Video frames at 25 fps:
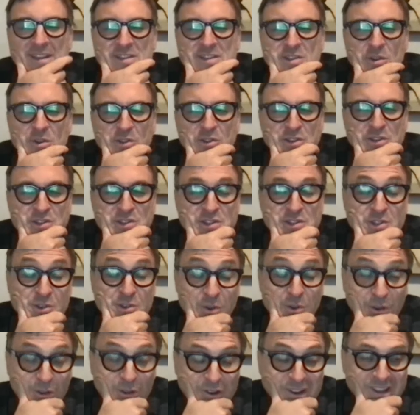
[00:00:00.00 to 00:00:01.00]
So the
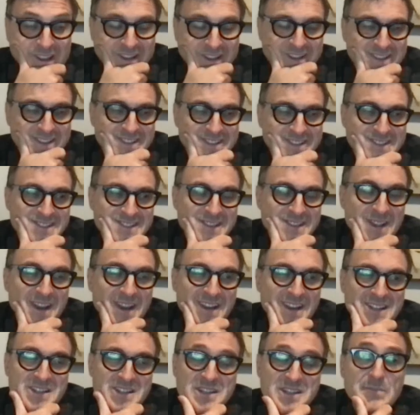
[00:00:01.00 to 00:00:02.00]
story is,
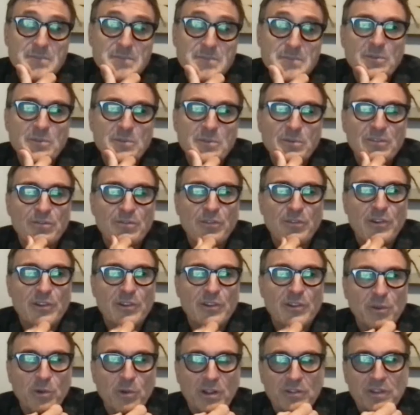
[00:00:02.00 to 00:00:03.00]
and it seems to be
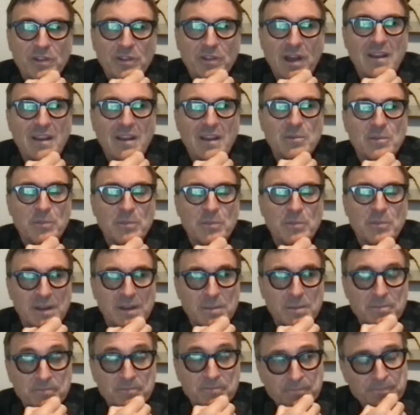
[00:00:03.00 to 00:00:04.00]
fairly well
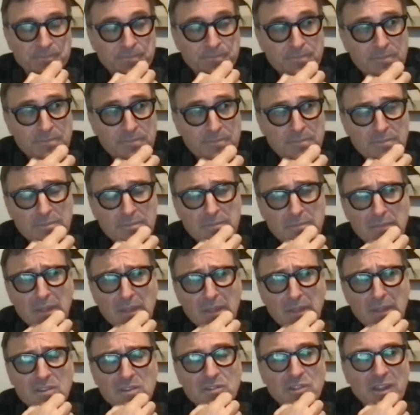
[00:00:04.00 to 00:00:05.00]
documented,
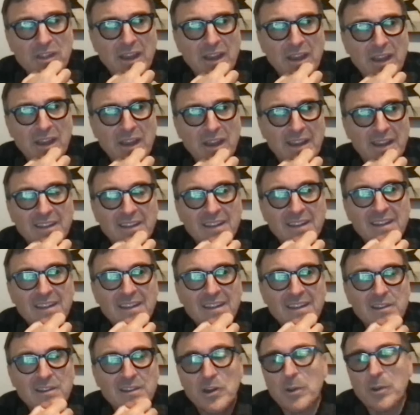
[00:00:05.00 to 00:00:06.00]
is that
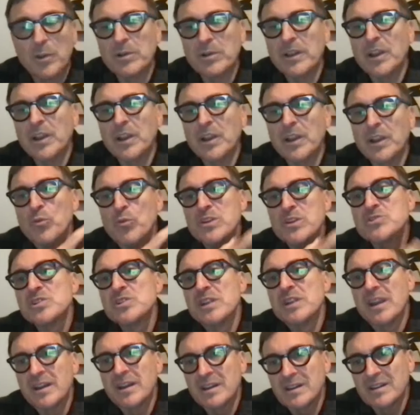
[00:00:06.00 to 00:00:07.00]
doubling
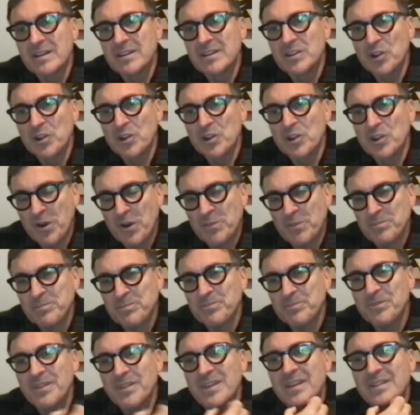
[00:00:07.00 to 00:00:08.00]
originated in Europe
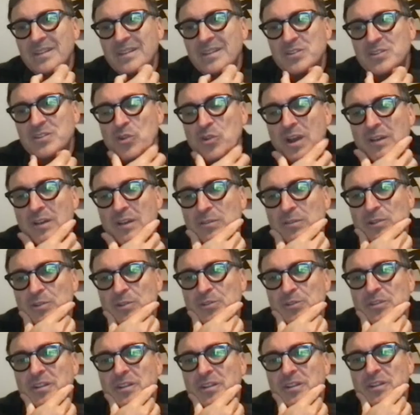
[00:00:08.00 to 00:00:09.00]
at the
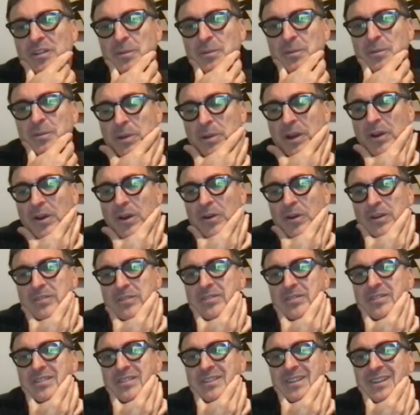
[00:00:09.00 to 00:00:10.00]
Travelers Club in
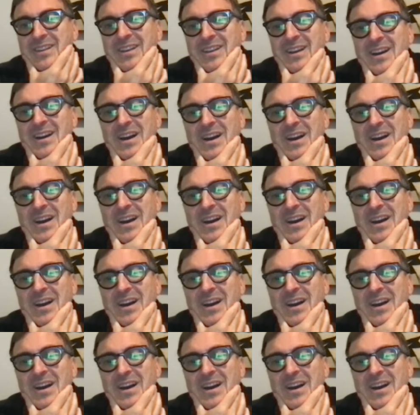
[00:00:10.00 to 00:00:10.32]
Paris.